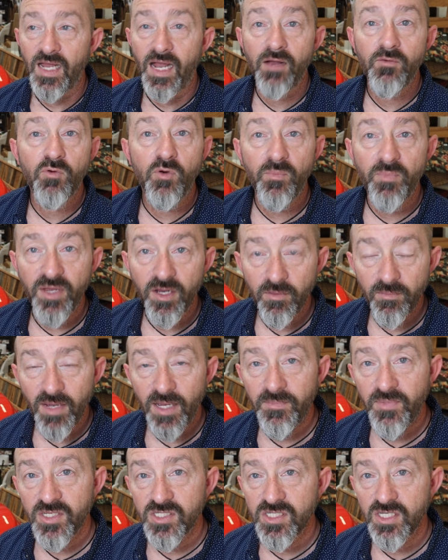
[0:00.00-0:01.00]
I will build
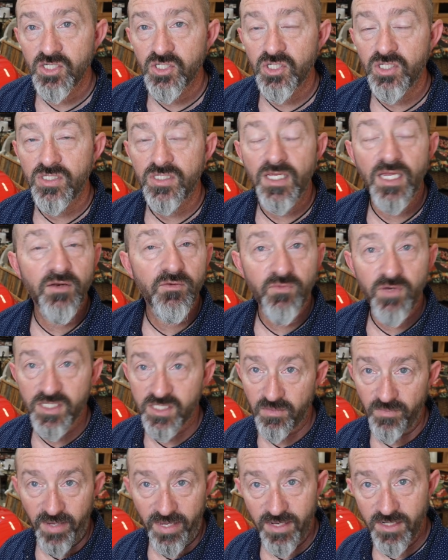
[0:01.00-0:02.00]
my positions and
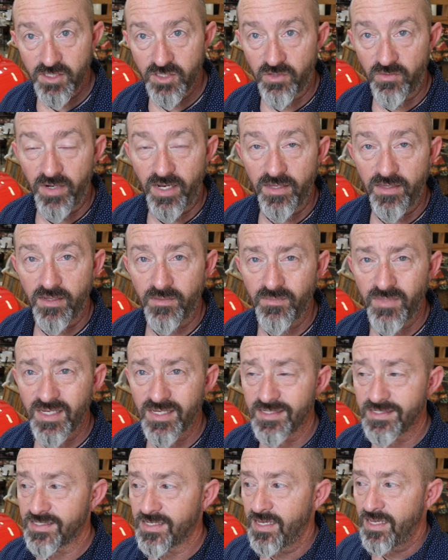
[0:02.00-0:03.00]
risk manage around them
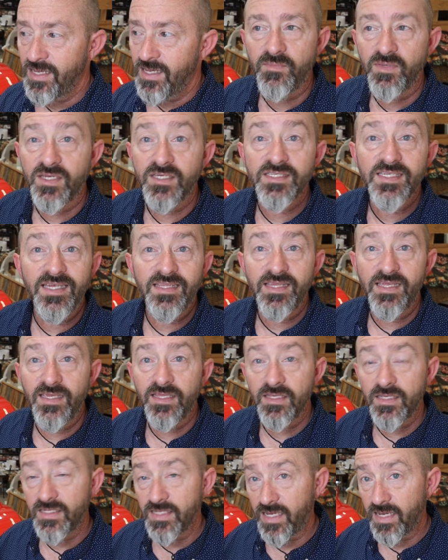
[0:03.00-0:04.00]
because, because at the
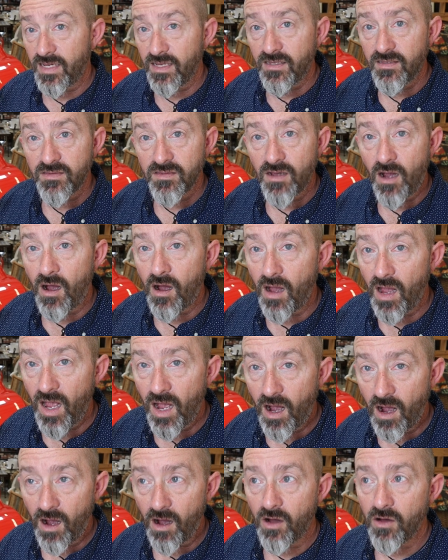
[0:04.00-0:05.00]
end of the day,
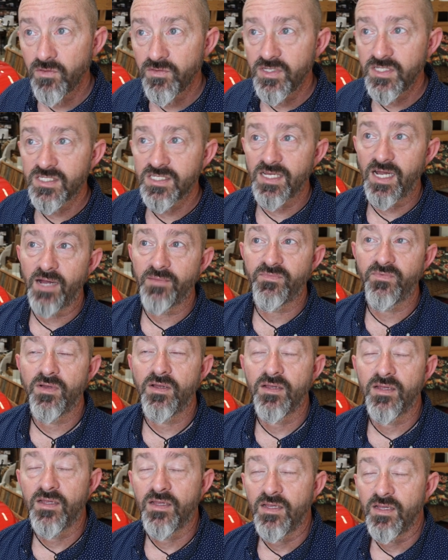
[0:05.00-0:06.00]
all these top
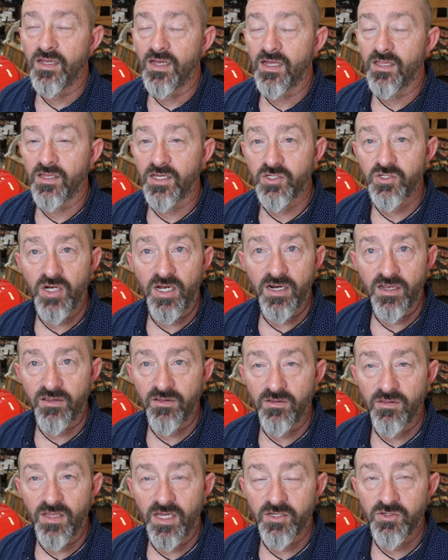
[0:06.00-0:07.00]

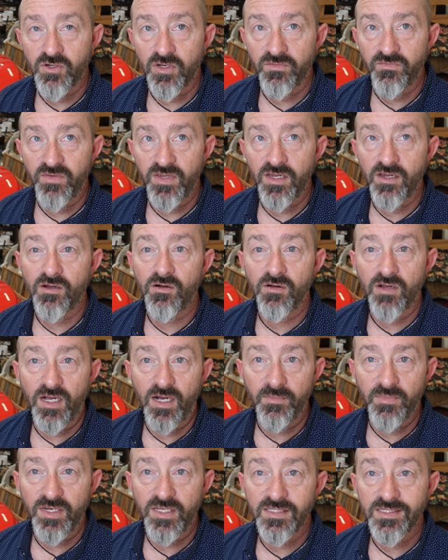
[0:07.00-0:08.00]
electronic electric vehicle
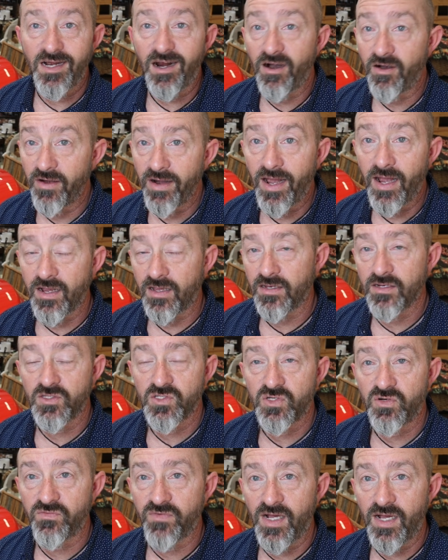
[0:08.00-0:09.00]
companies are not going to
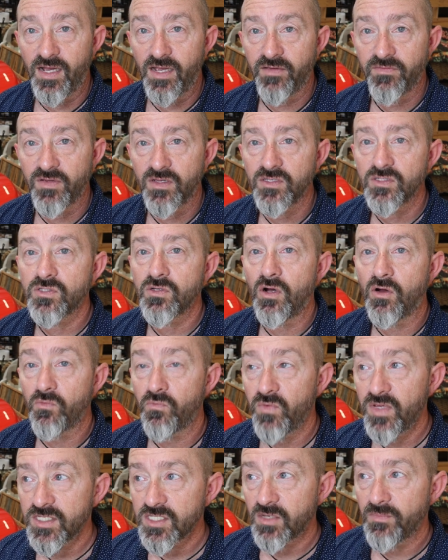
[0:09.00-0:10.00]
survive. So I'll
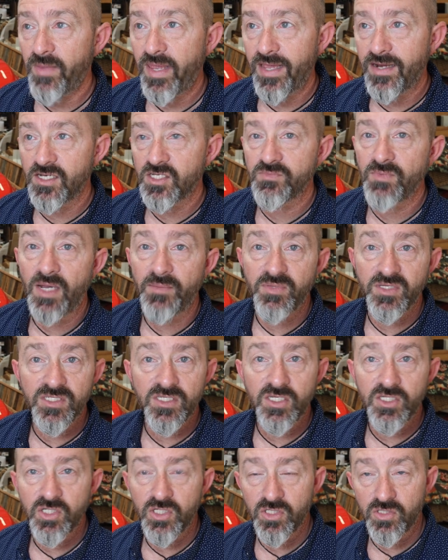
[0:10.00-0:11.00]
risk manage my
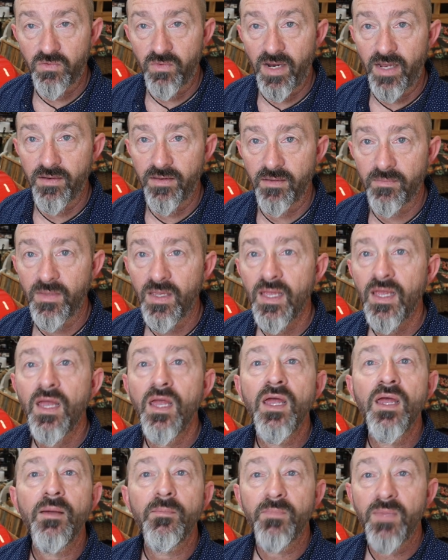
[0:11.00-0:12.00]
positions around them,
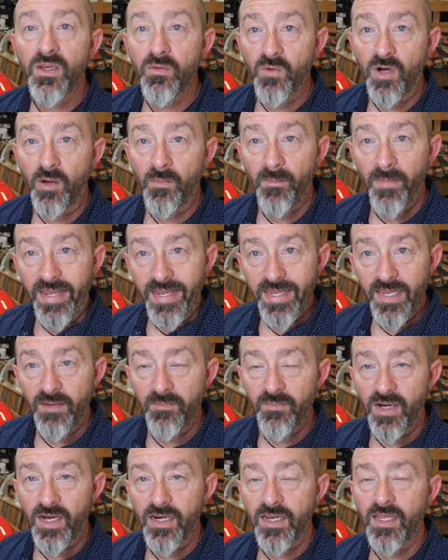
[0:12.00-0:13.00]
meanwhile
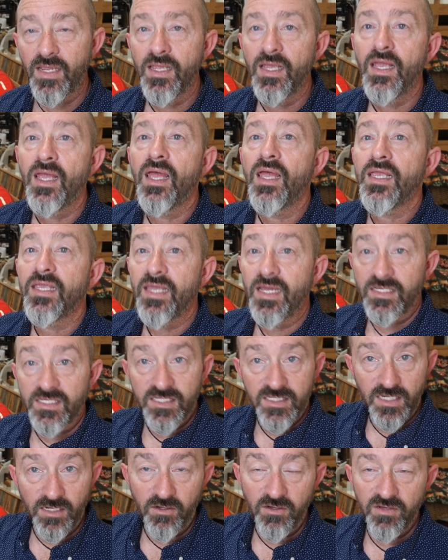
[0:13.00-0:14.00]
making money yet
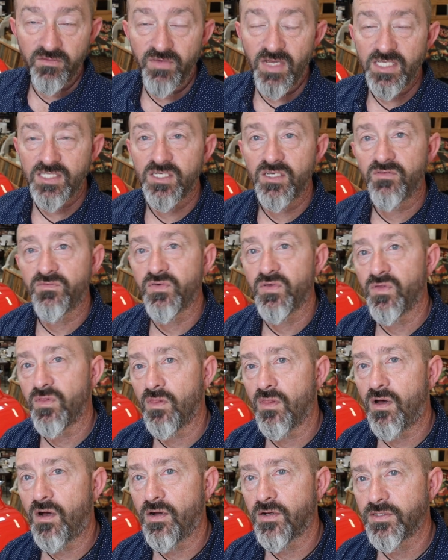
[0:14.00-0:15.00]
still investing for the
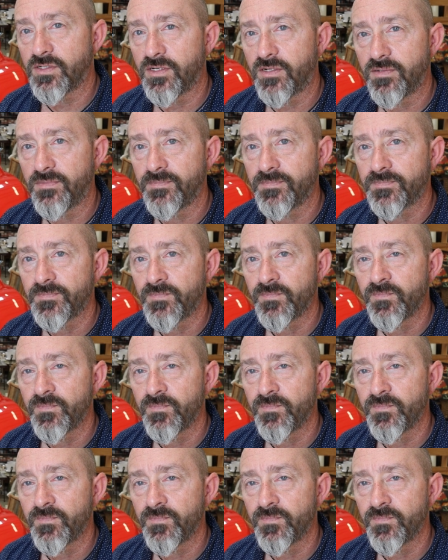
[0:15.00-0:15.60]
long term.